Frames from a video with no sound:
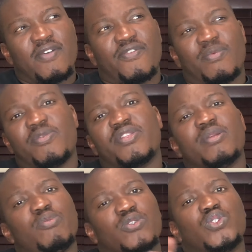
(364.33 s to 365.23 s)
from
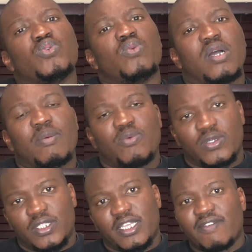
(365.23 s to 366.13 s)
3.2
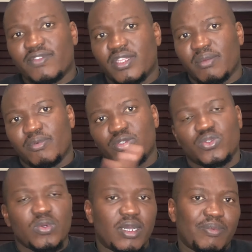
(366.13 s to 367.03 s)
upwards,
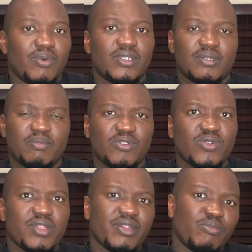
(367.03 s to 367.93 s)
f3.2 upwards,
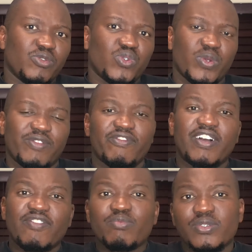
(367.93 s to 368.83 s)
between 3.2 and
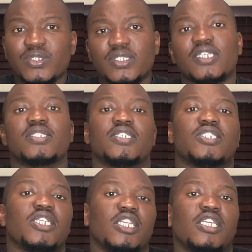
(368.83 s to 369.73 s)
5.6
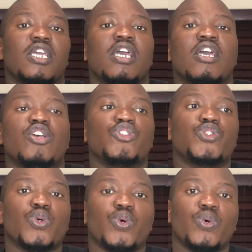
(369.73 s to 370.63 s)
actually.
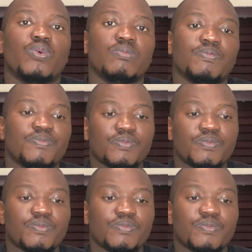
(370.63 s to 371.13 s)
So